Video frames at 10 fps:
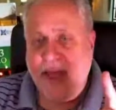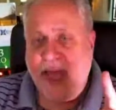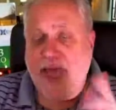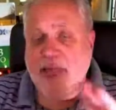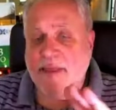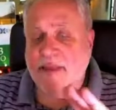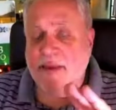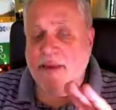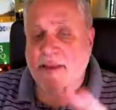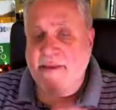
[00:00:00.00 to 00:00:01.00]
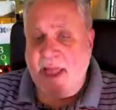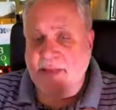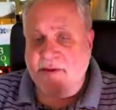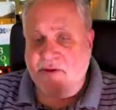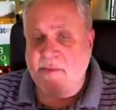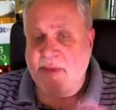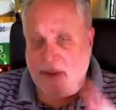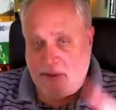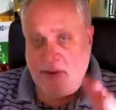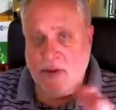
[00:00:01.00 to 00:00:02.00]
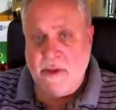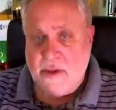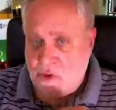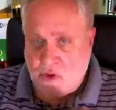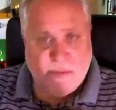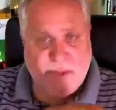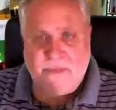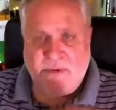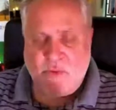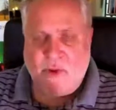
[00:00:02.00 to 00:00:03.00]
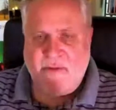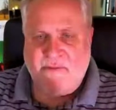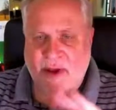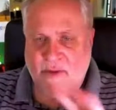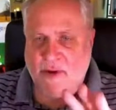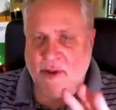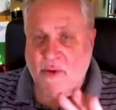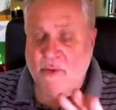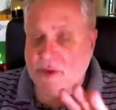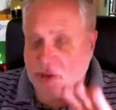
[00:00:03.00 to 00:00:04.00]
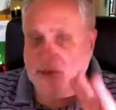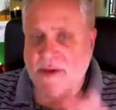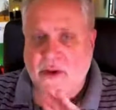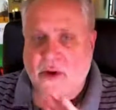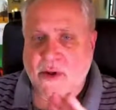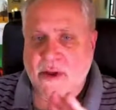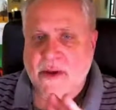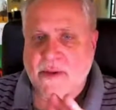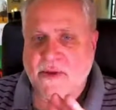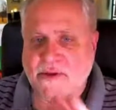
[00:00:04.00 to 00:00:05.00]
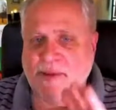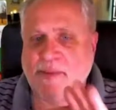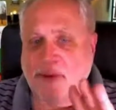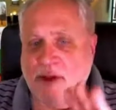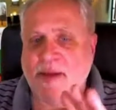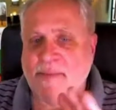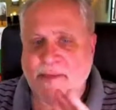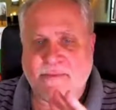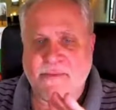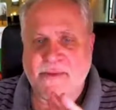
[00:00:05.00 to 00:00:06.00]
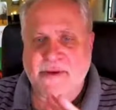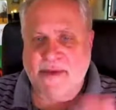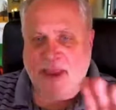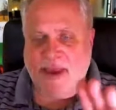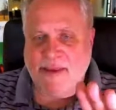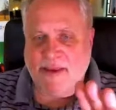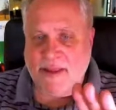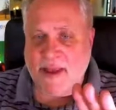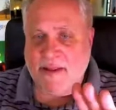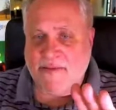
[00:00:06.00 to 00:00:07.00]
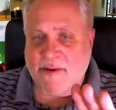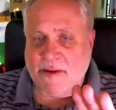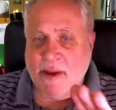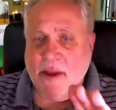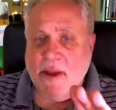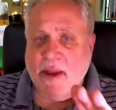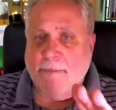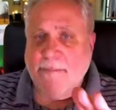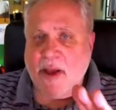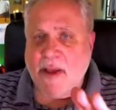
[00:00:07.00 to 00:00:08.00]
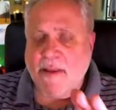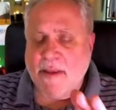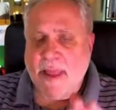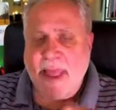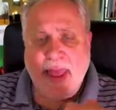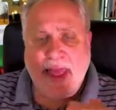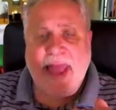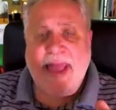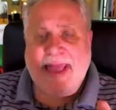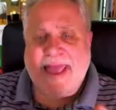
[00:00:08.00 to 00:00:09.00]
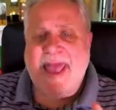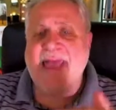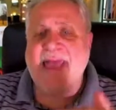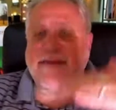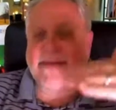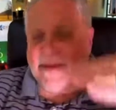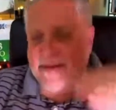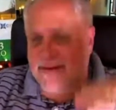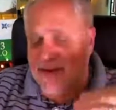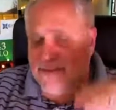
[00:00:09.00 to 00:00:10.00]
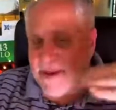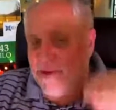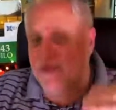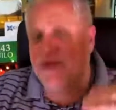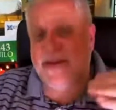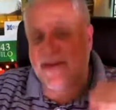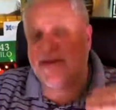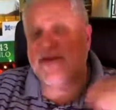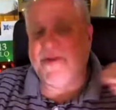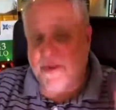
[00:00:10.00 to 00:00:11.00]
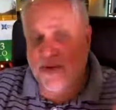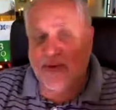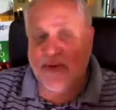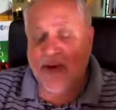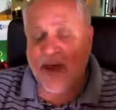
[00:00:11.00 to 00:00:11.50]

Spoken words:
And that's assuming you could be pre-qualified right away, which, most people are. I'm not saying anything negative here. But in case there's something you need to do